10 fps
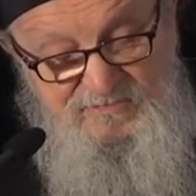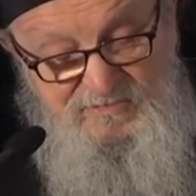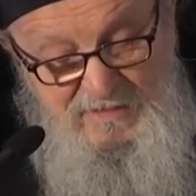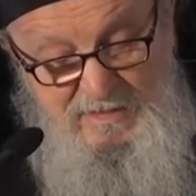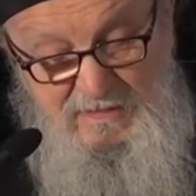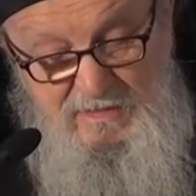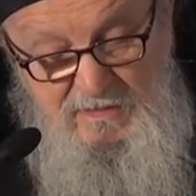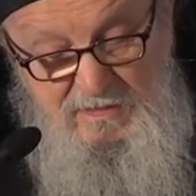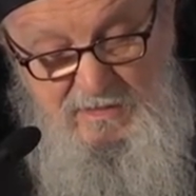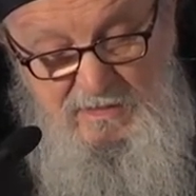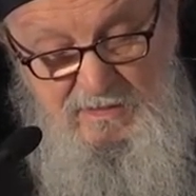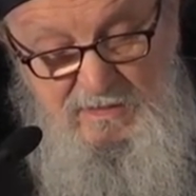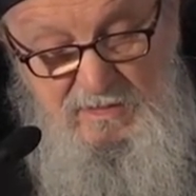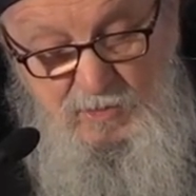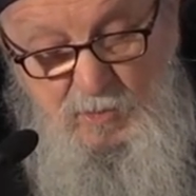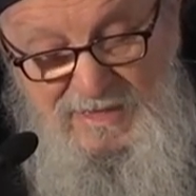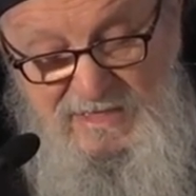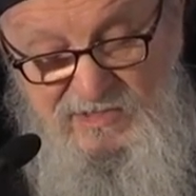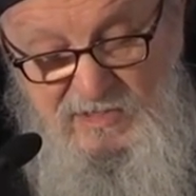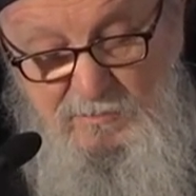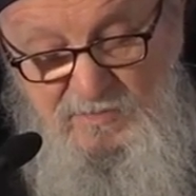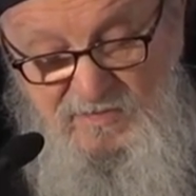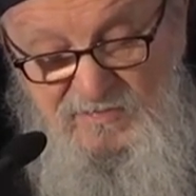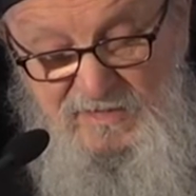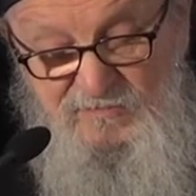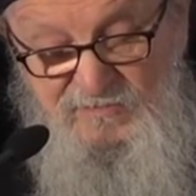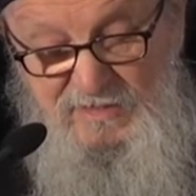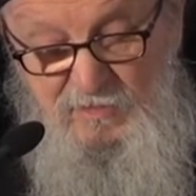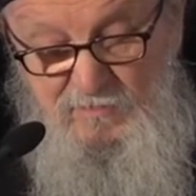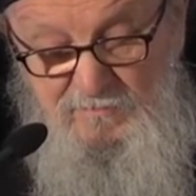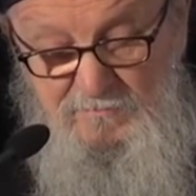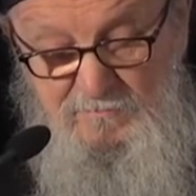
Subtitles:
free, dwells in perfect freedom,